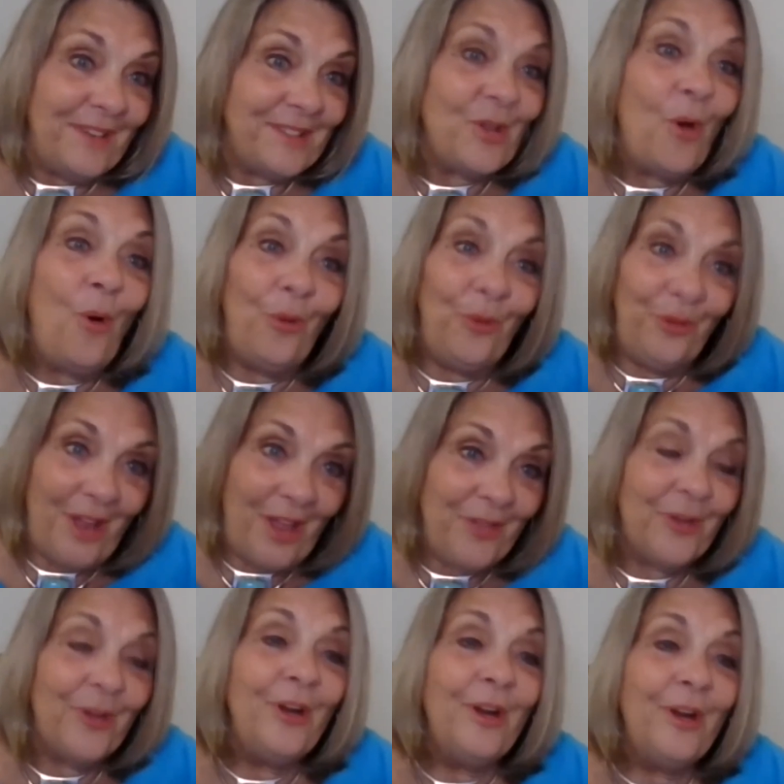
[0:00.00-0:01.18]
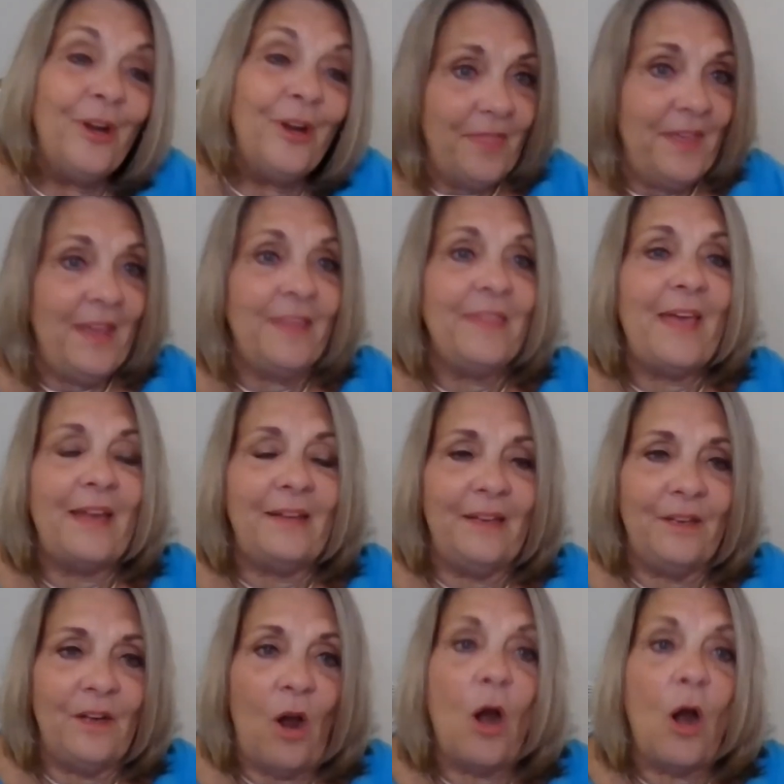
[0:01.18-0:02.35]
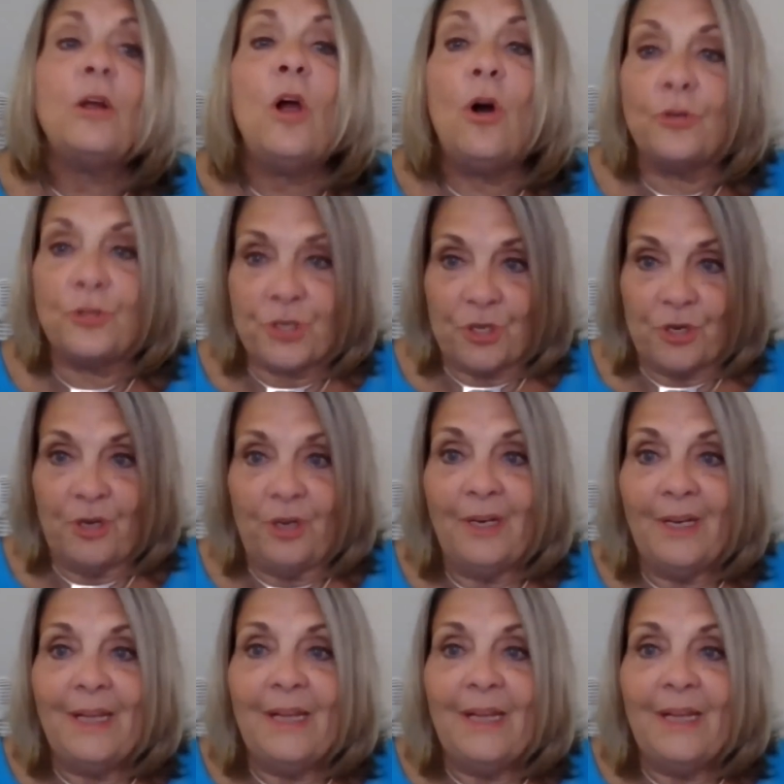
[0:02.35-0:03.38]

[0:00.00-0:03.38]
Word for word: That's a whole nother thing that in our culture